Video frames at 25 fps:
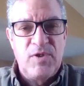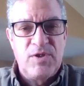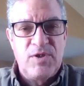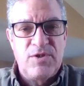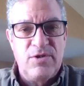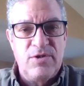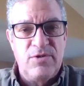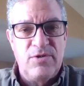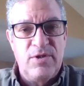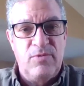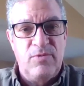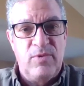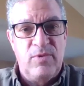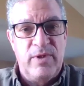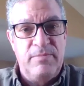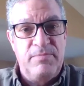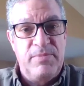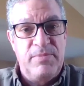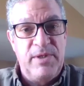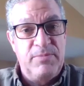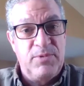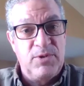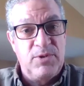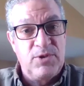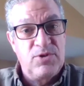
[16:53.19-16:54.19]
so that when
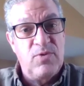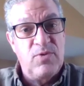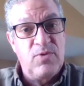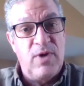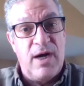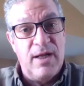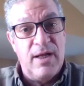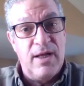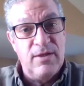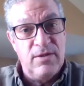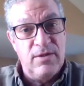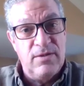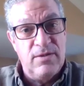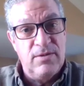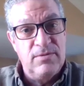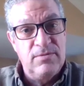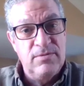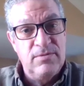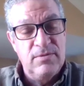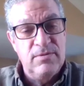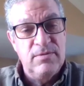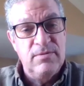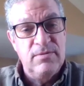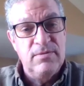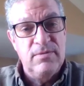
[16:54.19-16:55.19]
people
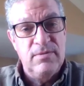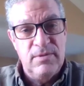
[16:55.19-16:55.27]
swallow,